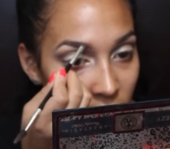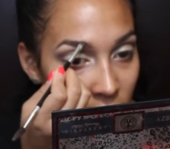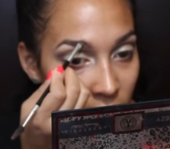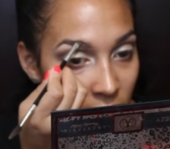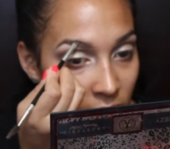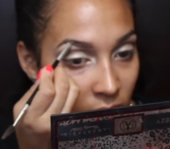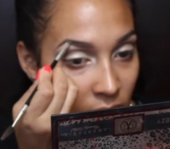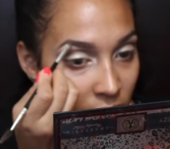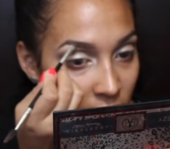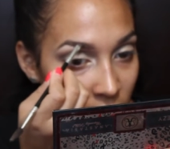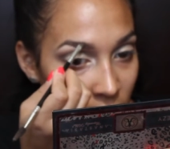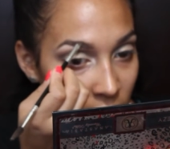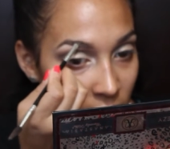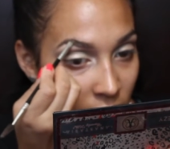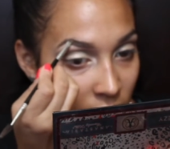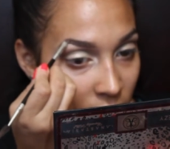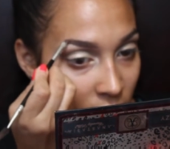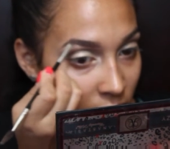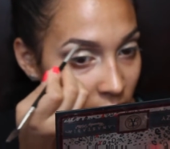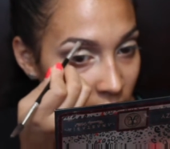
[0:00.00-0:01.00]
And here I'm
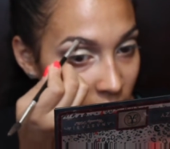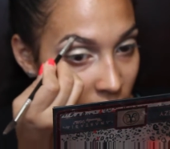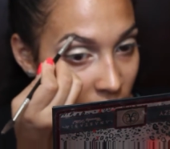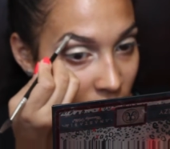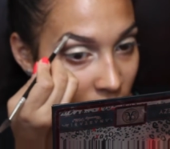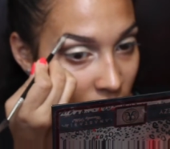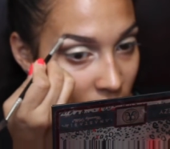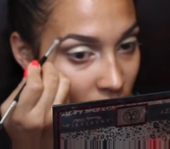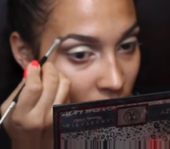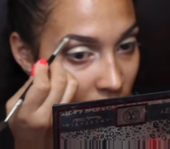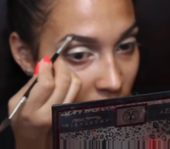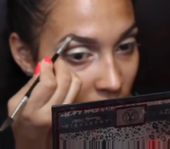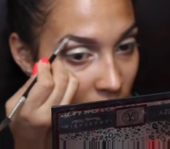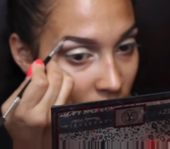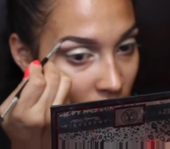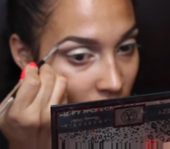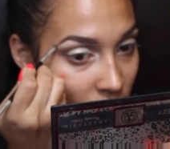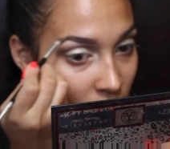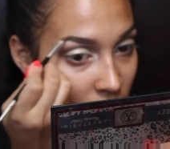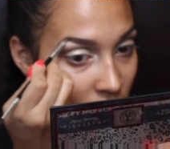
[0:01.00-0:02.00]
taking the Anastasia
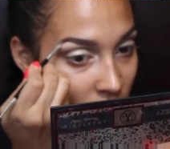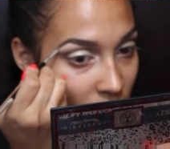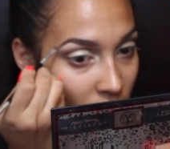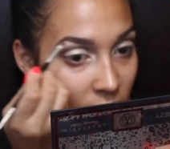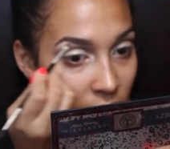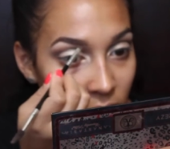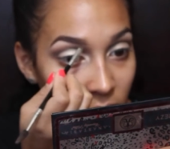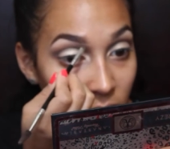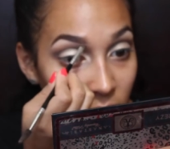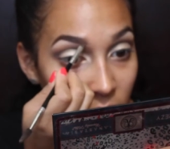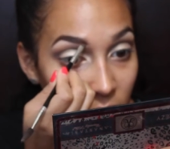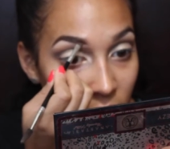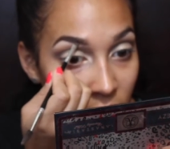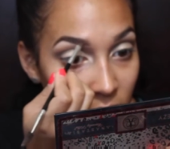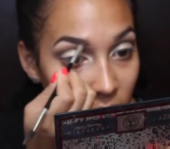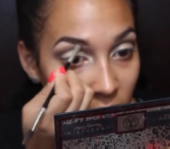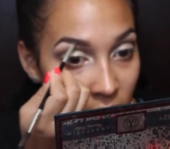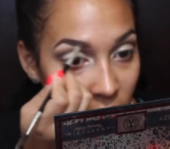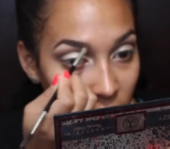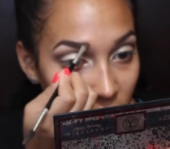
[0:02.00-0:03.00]
Beverly Hills
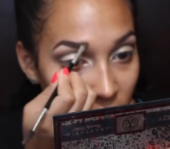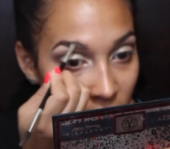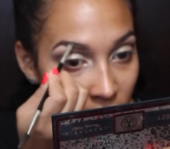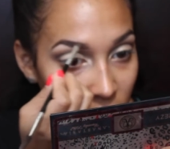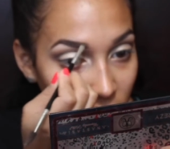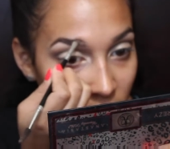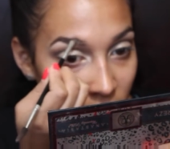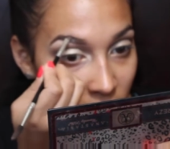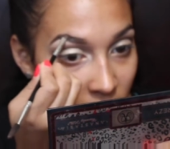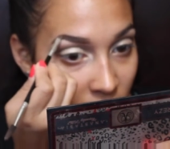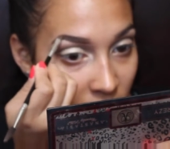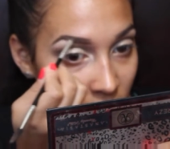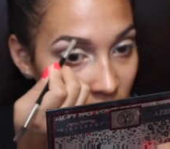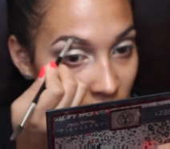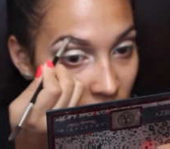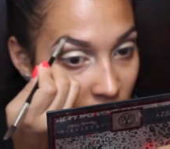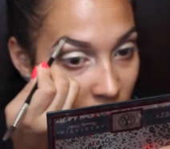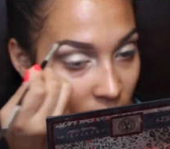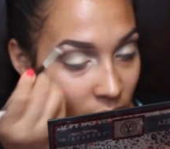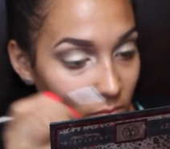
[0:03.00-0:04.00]
Dip Brow Pomade
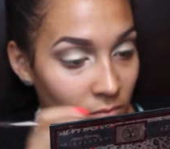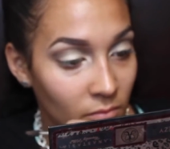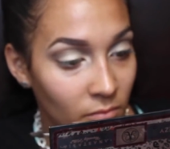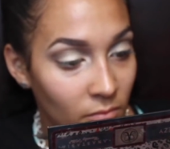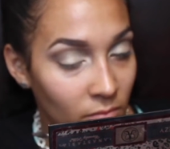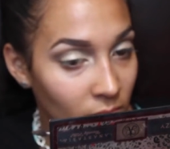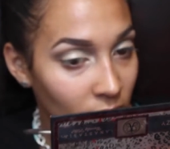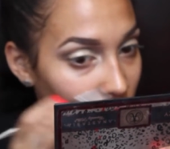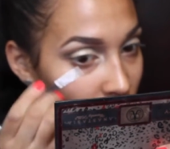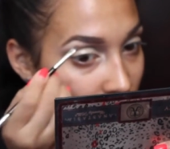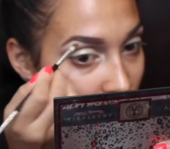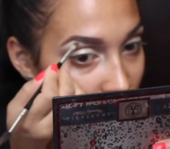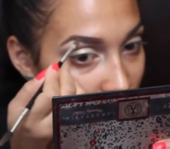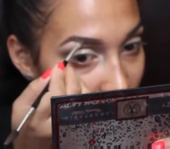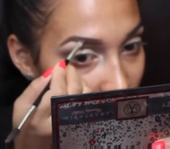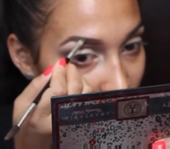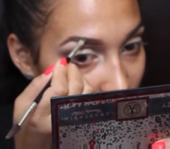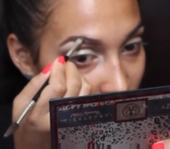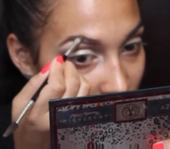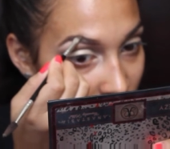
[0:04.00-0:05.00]
in chocolate
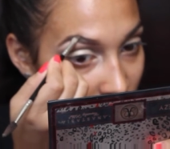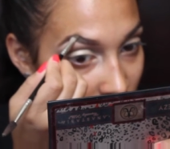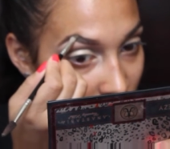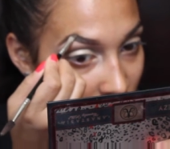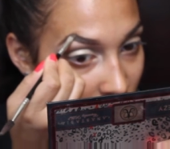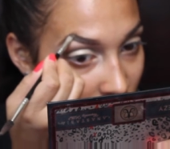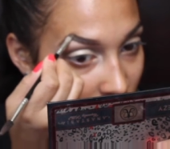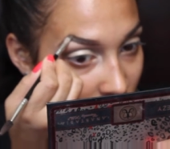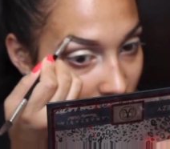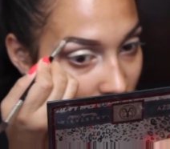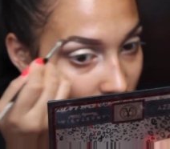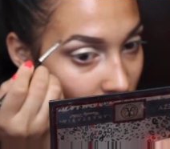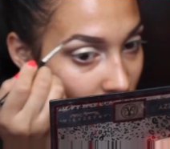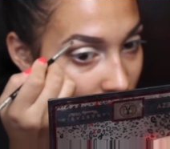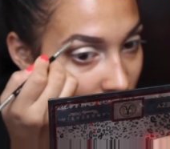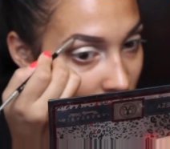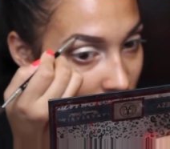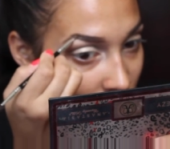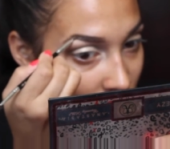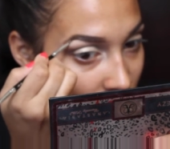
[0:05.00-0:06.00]
to fill in my
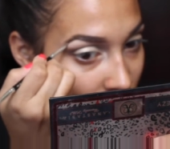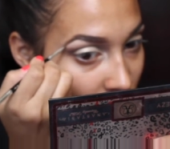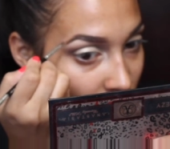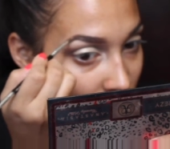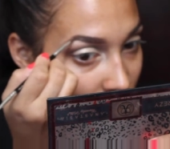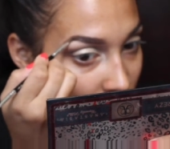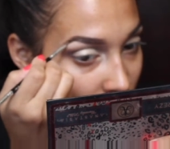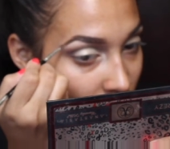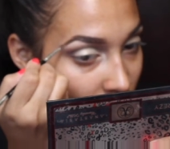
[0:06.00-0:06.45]
brows.